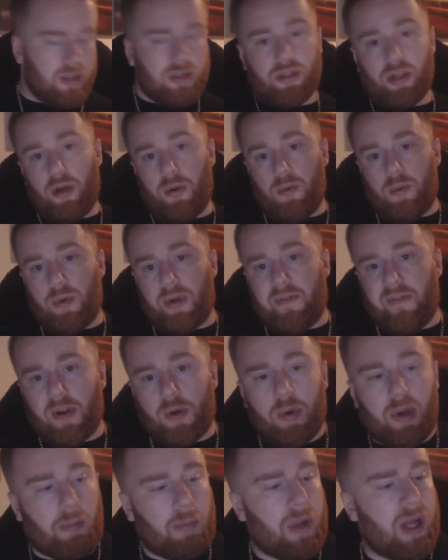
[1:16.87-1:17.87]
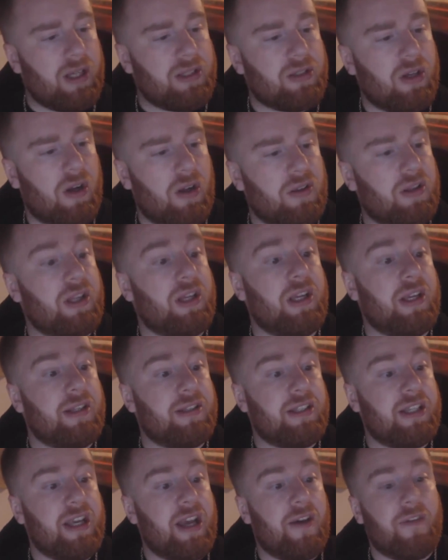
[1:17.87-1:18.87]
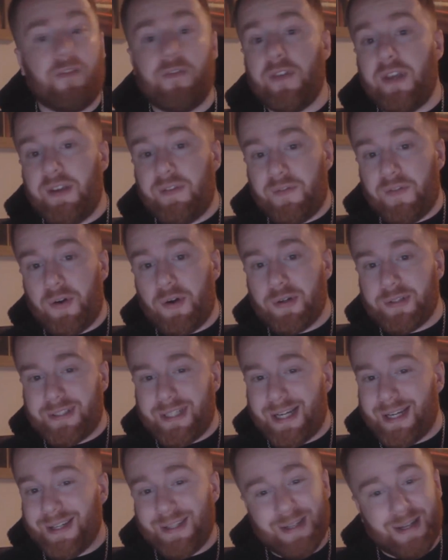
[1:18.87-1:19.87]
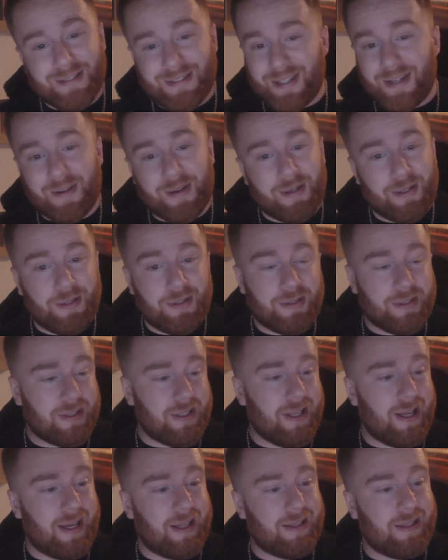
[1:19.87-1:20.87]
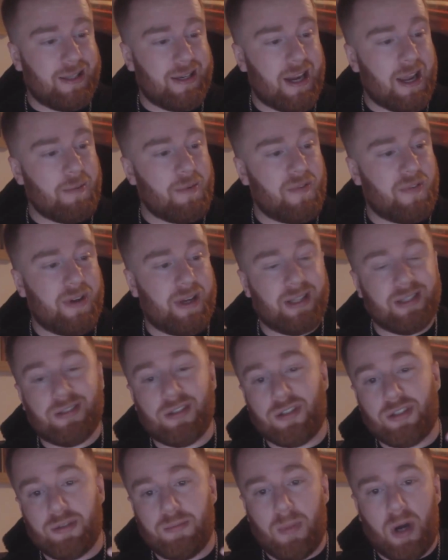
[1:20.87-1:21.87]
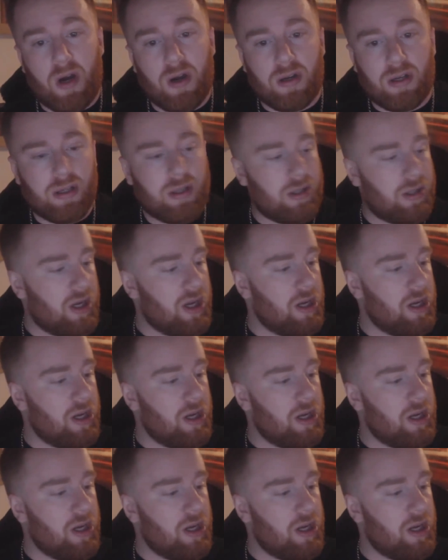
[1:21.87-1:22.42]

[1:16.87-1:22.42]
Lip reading: So we'll give it a quick blast on the TFV4 tank. I still got used to that, the name of it. It's a smock.